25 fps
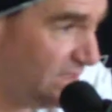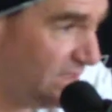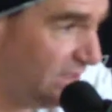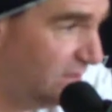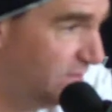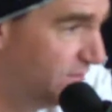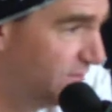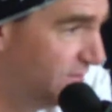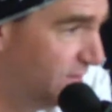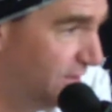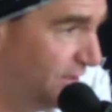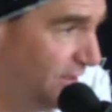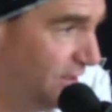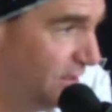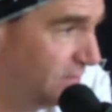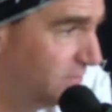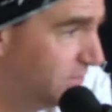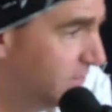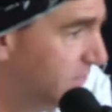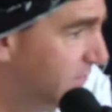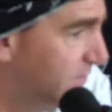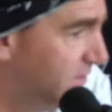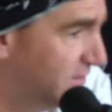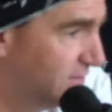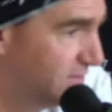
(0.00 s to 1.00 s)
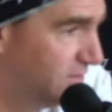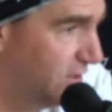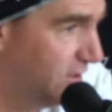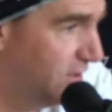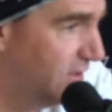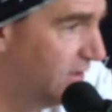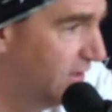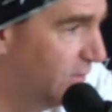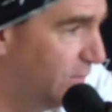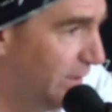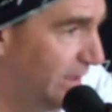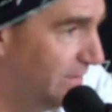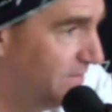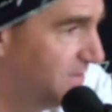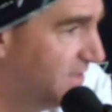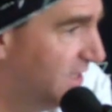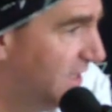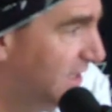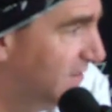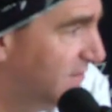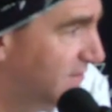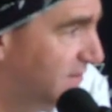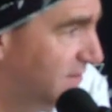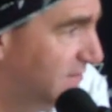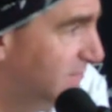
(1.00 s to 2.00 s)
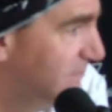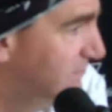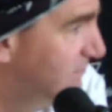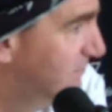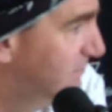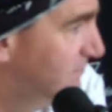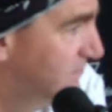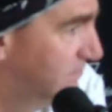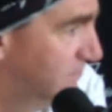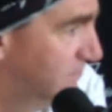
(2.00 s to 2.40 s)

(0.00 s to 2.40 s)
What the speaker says: So yeah, just go to their website and